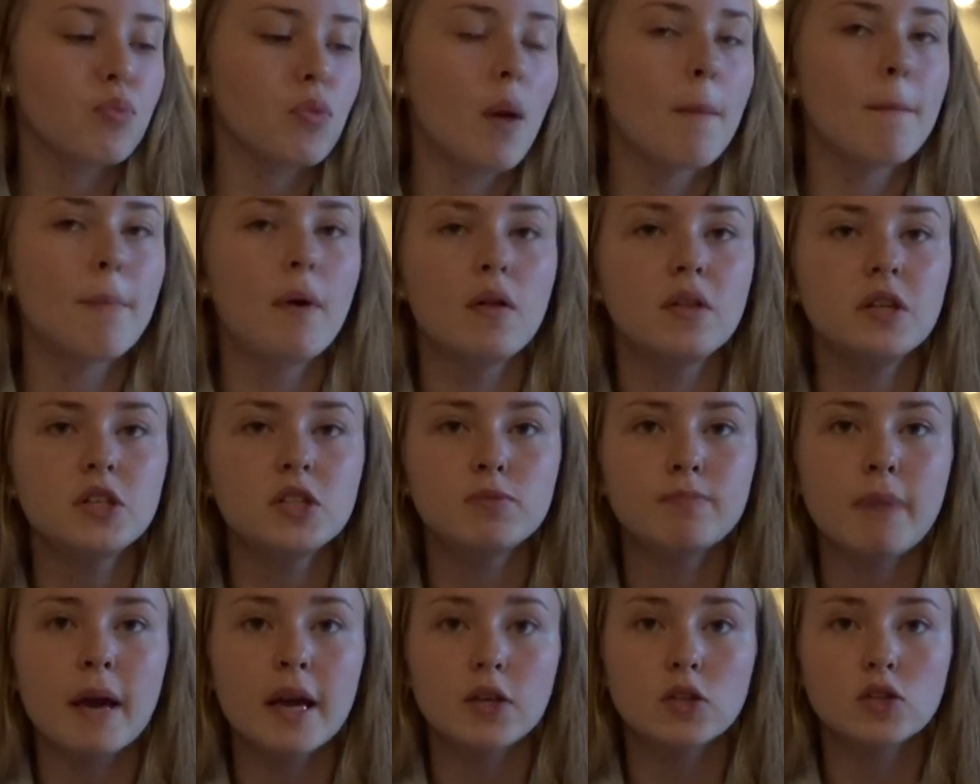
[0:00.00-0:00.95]
But this
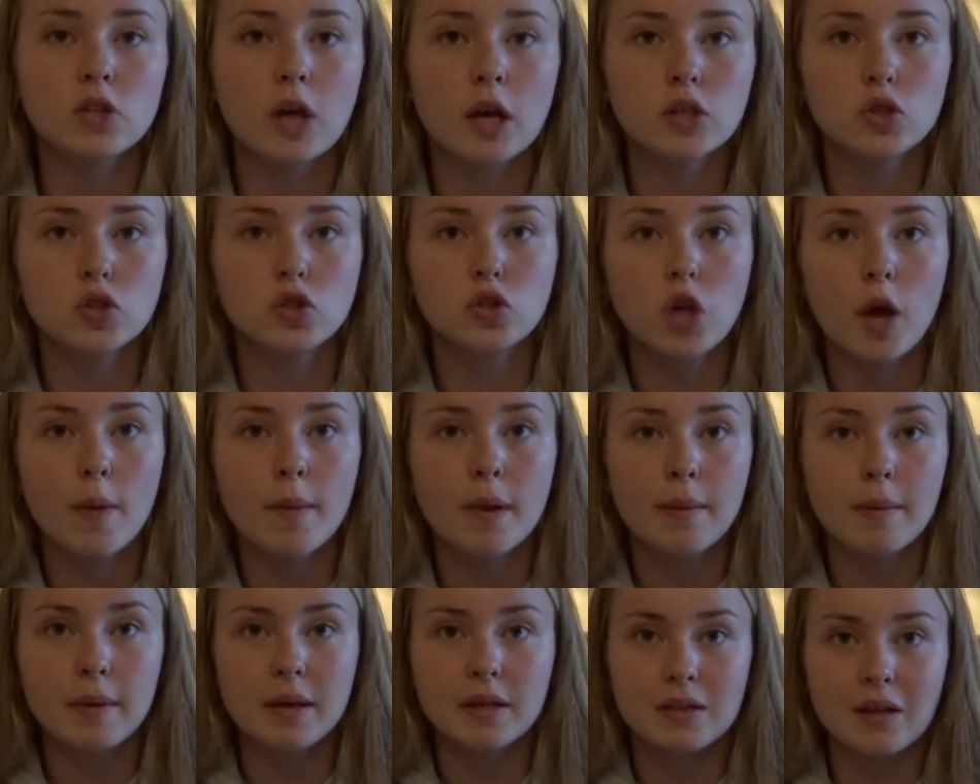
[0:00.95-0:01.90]
makes like so
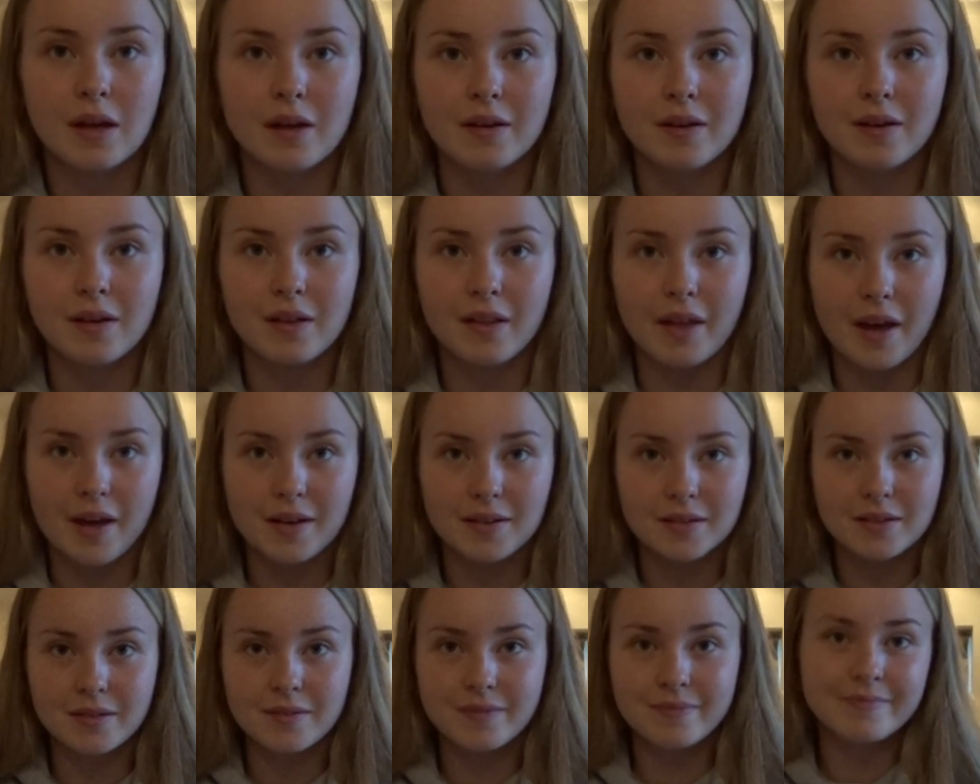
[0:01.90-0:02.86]
many of these. Like look at
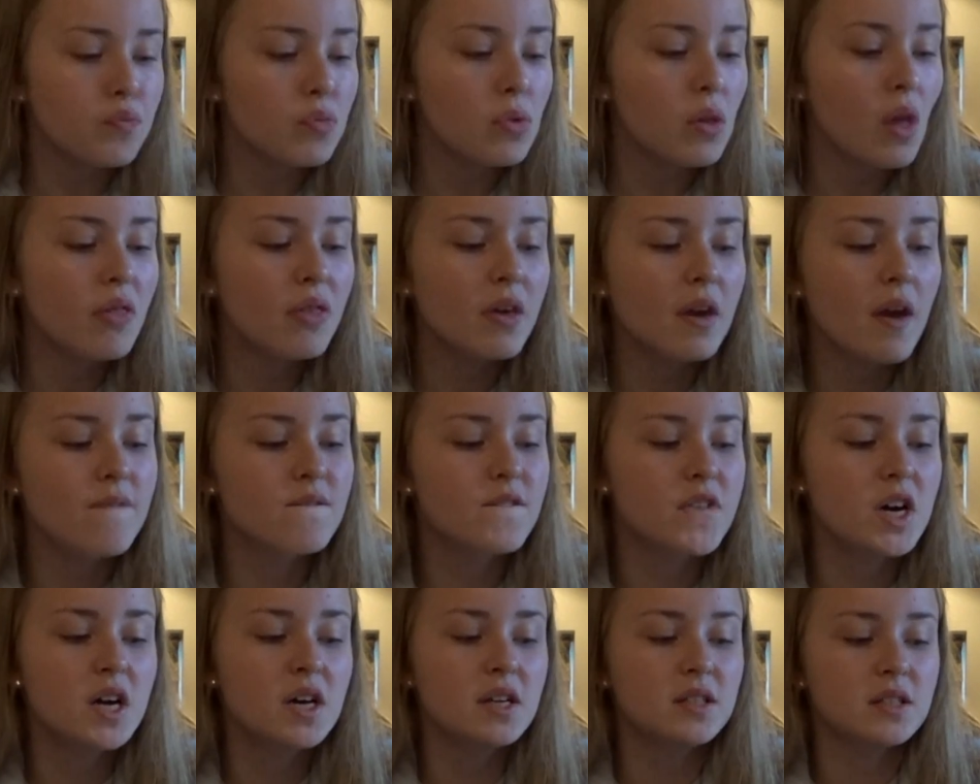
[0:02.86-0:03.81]
this. The
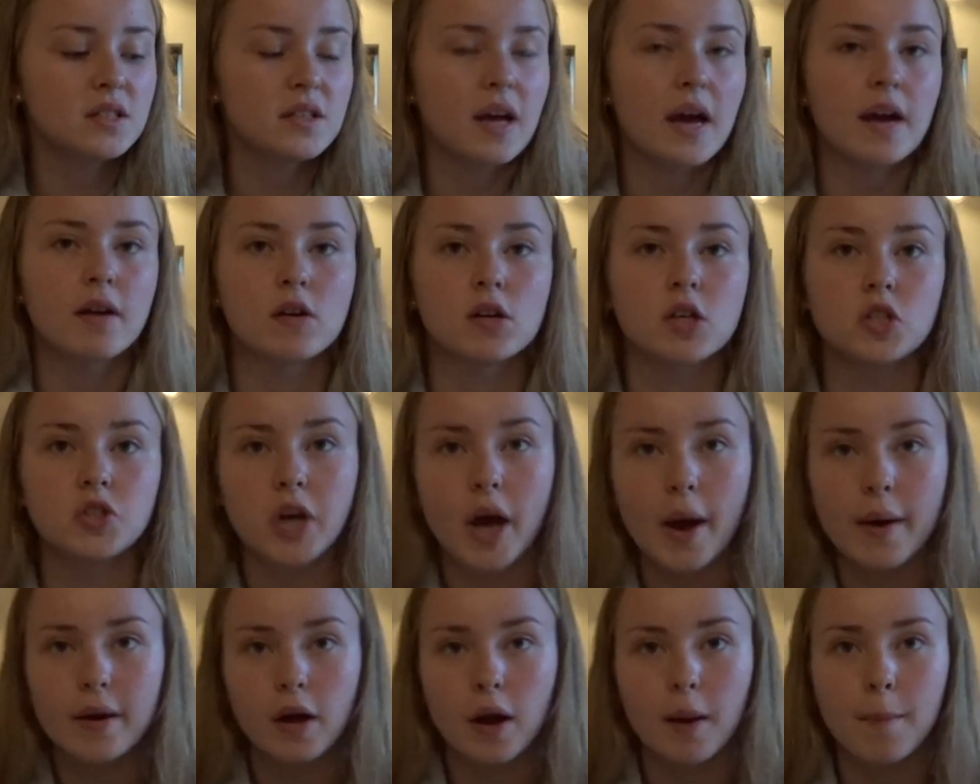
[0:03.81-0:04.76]
first design I'm going
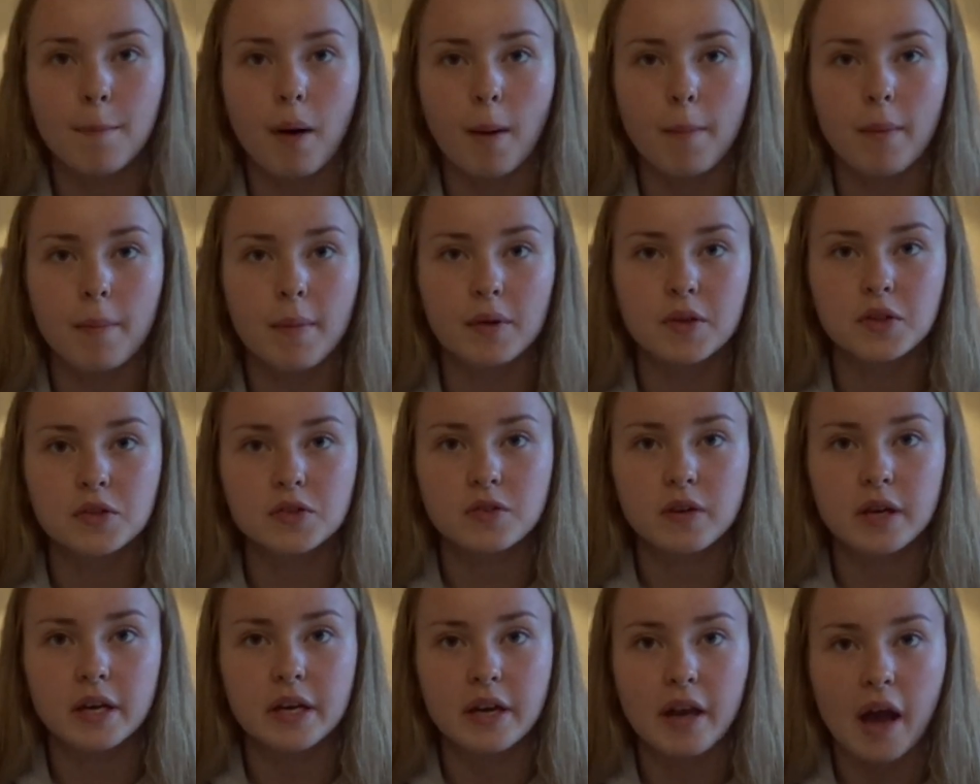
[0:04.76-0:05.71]
to pop up on the
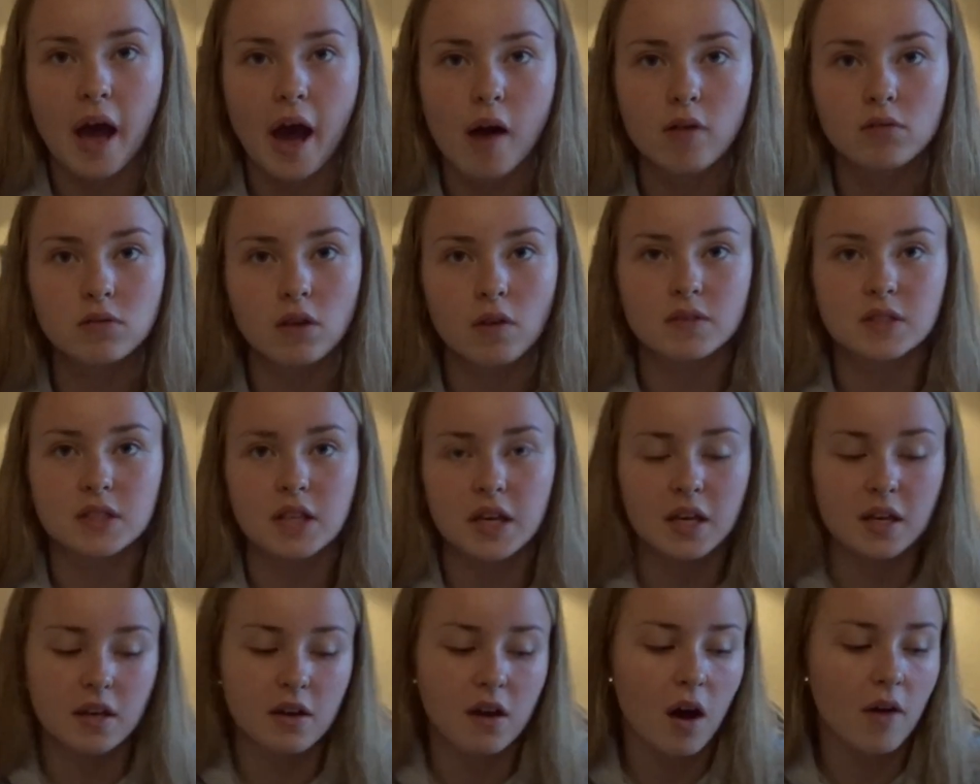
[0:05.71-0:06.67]
screen now because obviously
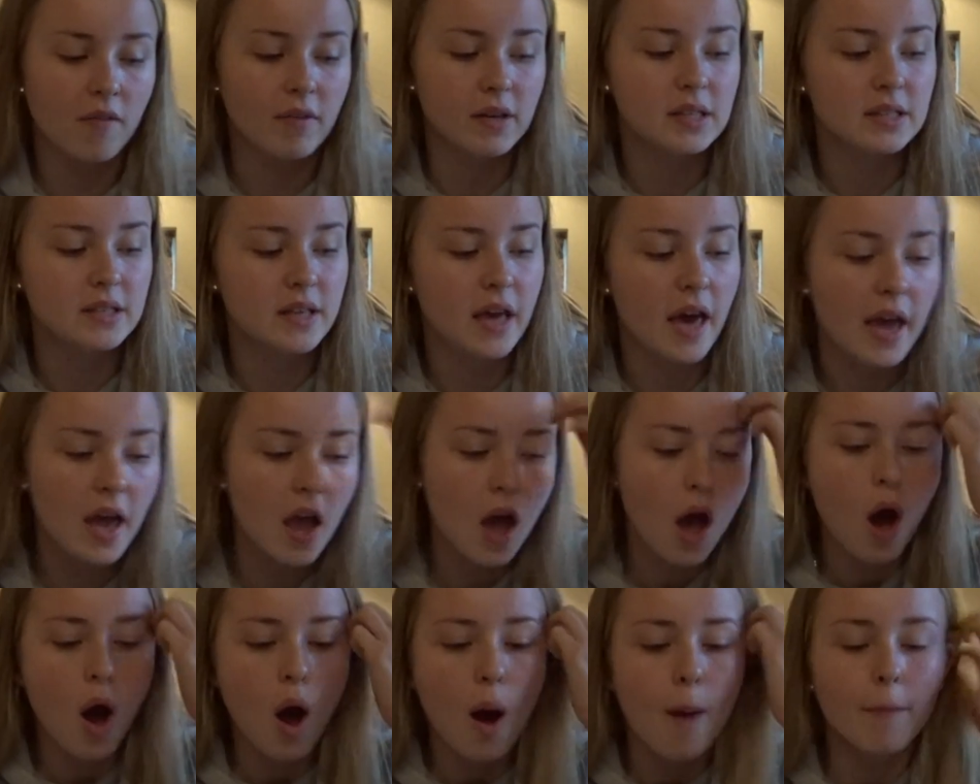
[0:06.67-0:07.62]
you can't really see,
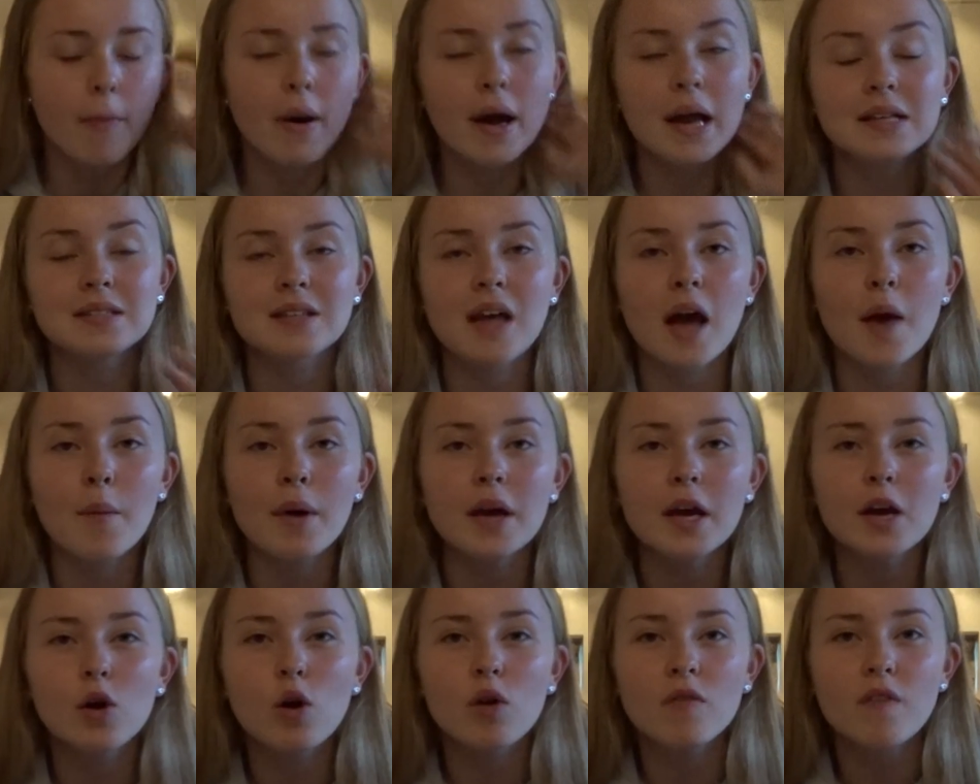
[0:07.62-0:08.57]
but it's like where
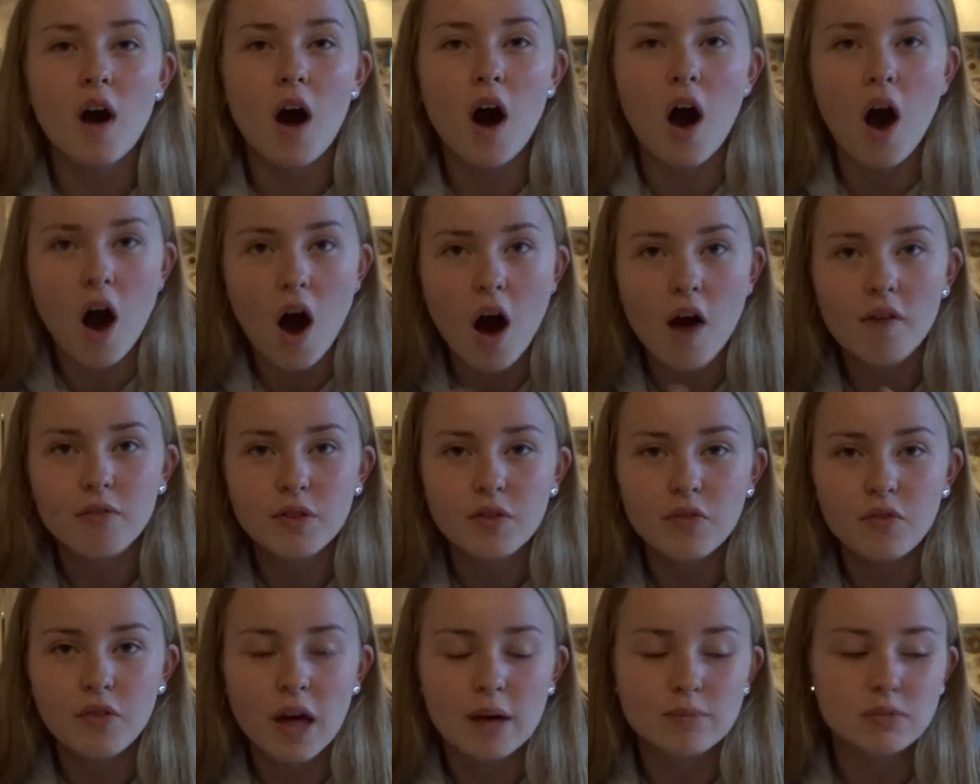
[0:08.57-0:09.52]
you cover half the
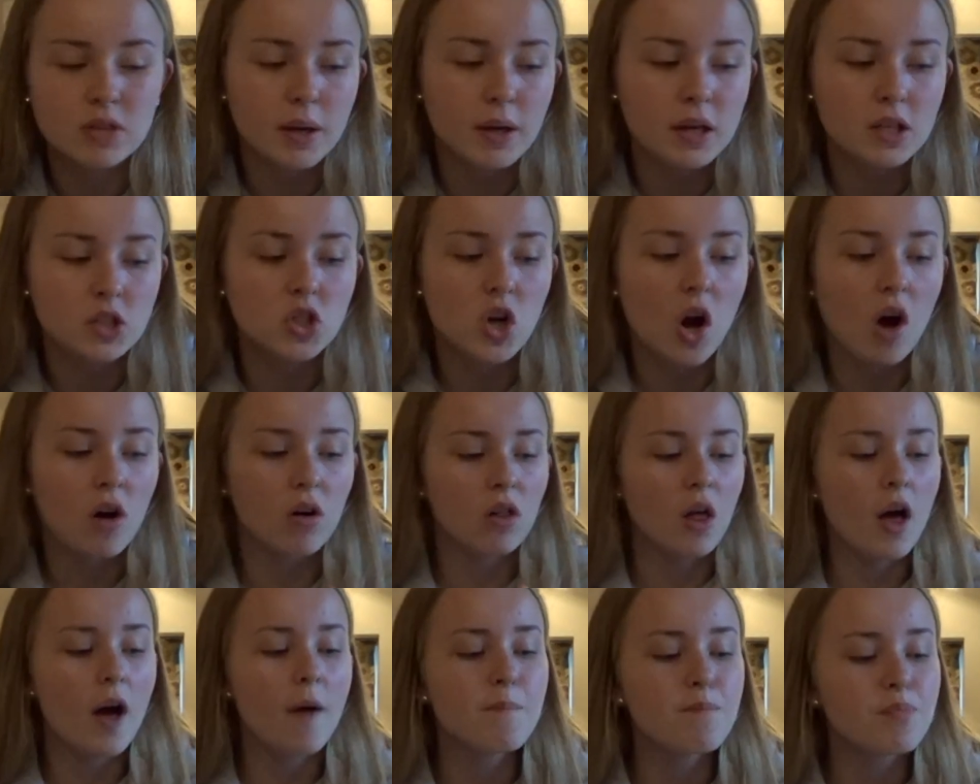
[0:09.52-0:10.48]
flapjack in
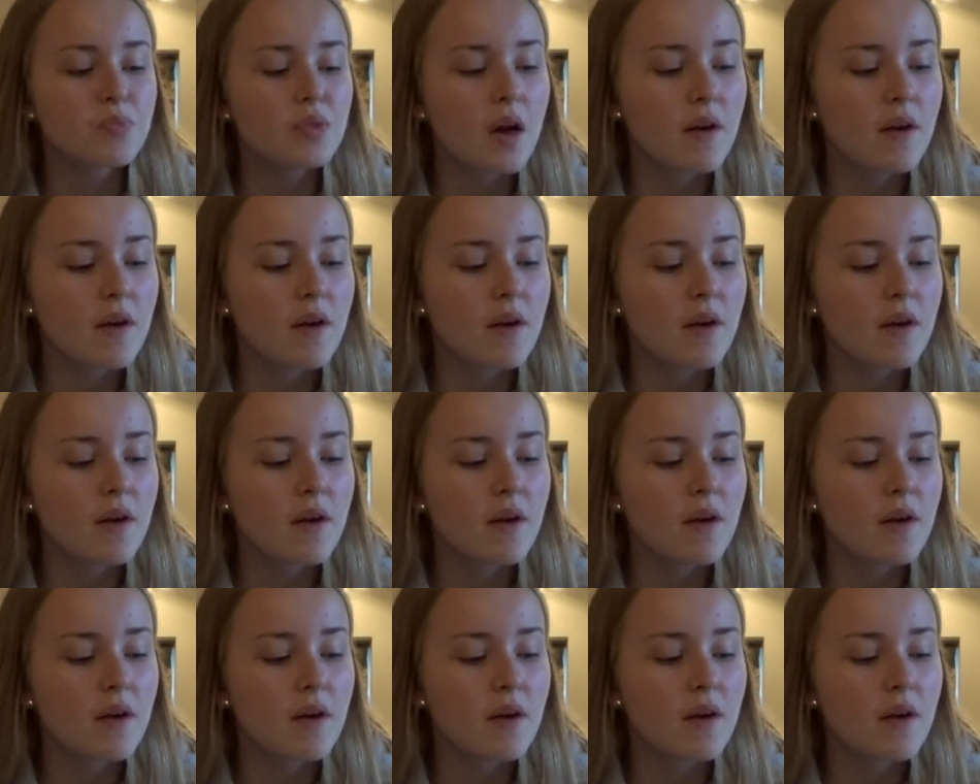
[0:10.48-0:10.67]
chocolate.